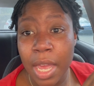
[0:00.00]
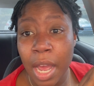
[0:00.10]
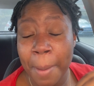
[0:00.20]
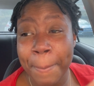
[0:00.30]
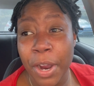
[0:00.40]

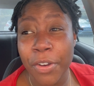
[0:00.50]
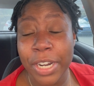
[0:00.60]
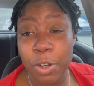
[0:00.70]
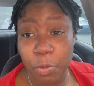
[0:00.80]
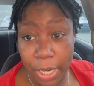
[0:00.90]
a
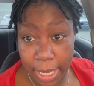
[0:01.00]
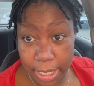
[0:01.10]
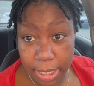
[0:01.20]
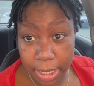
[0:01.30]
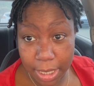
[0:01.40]
burgundy
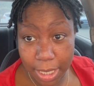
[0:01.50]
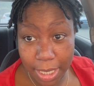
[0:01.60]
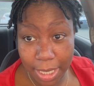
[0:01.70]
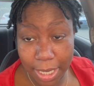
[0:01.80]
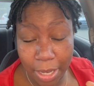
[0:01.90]
rinse.
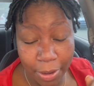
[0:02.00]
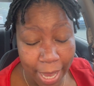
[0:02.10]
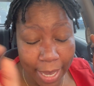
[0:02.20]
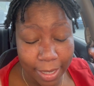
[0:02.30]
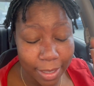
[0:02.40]
Okay,